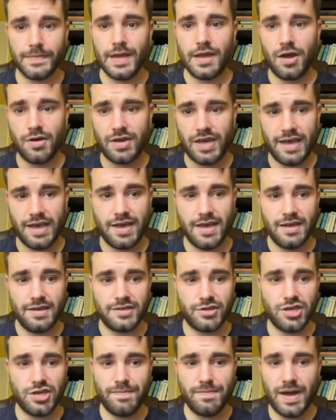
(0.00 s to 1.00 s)
Okay,
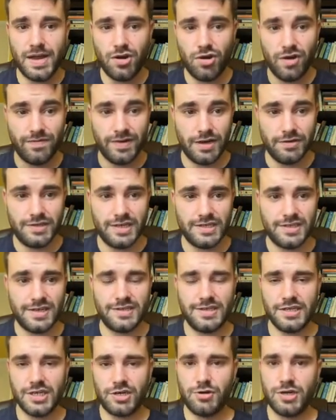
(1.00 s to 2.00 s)
so you might not have noticed this
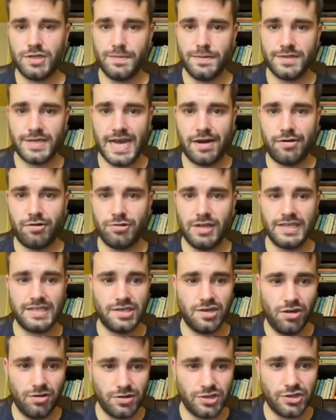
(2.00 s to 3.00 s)
in A Christmas Carol, it's
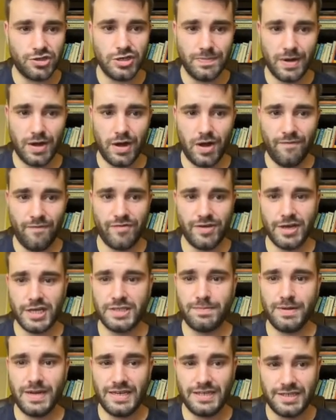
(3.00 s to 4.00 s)
not super obvious,
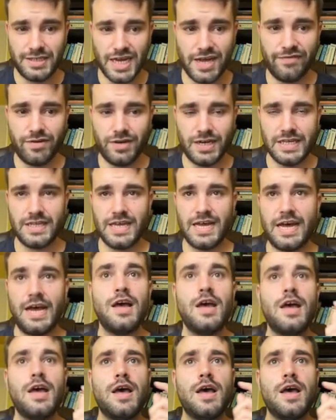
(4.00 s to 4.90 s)
but it's definitely there.